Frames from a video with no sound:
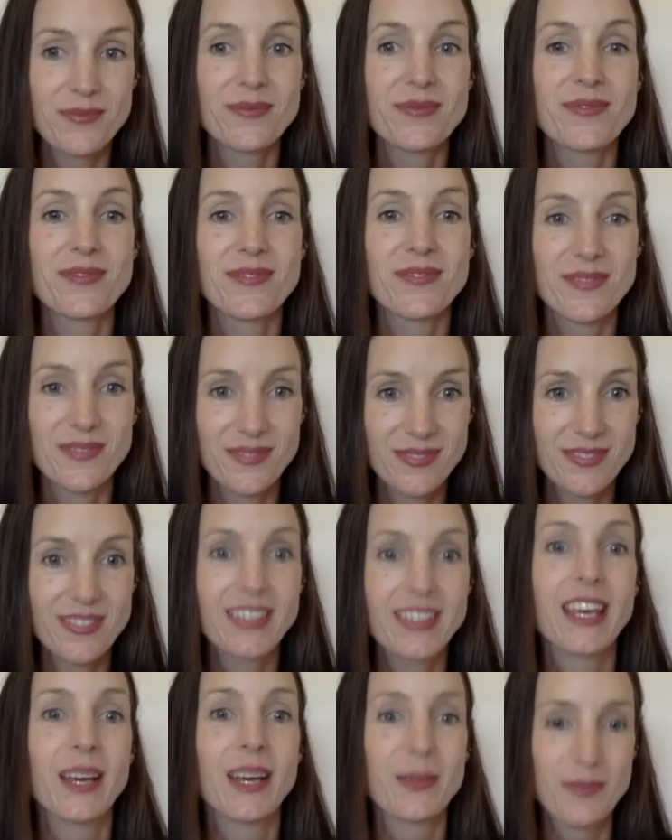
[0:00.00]
Yeah,
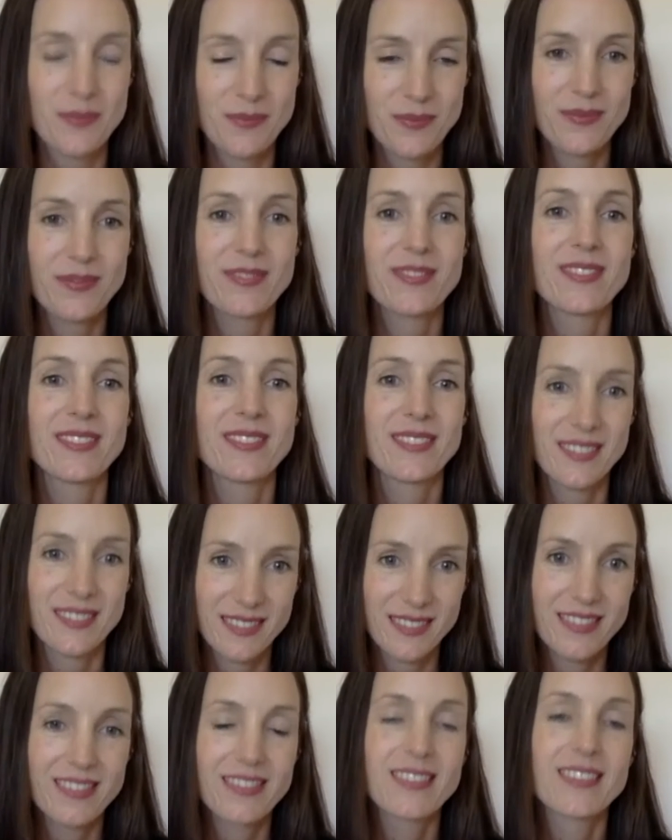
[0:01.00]
thiamine is B1. I have a
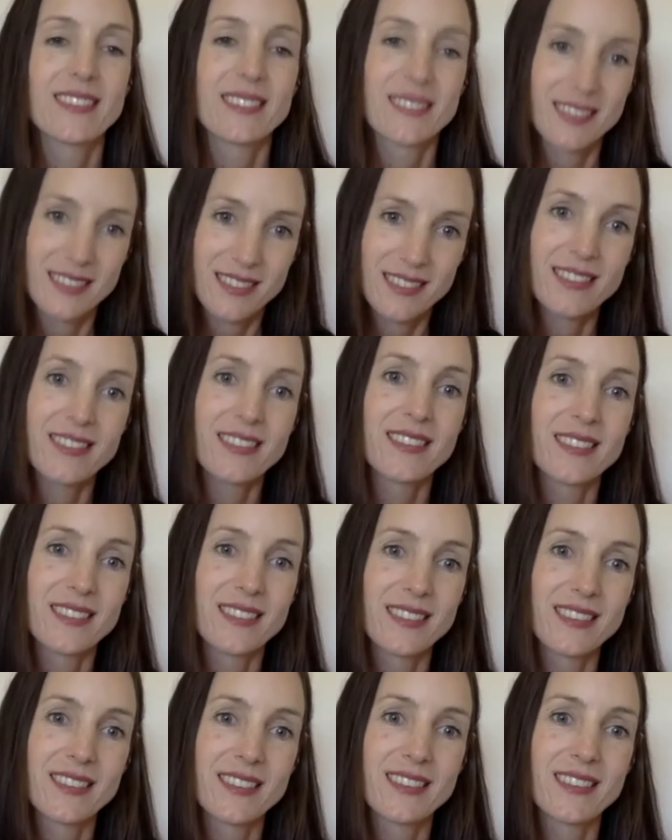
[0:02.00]
whole questionnaire on my
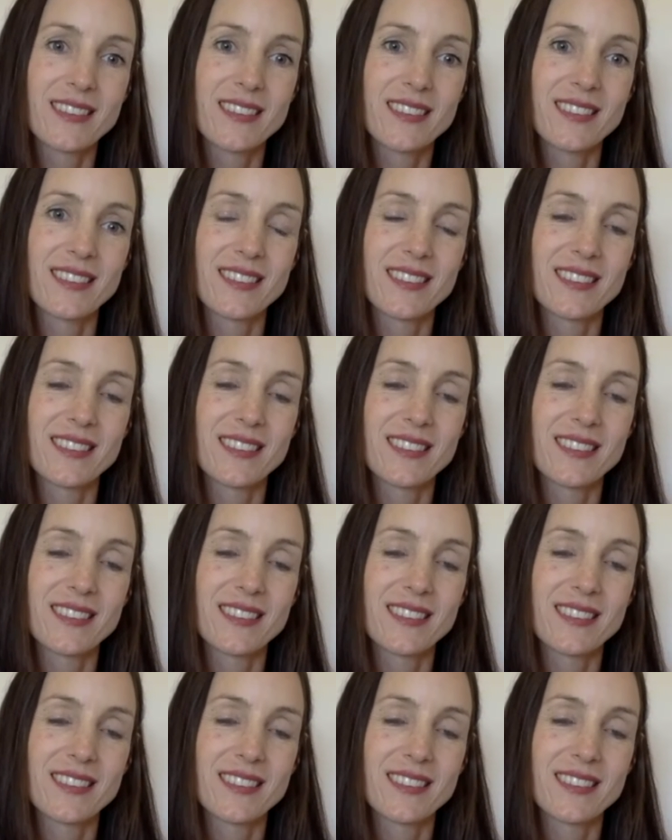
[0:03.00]
website about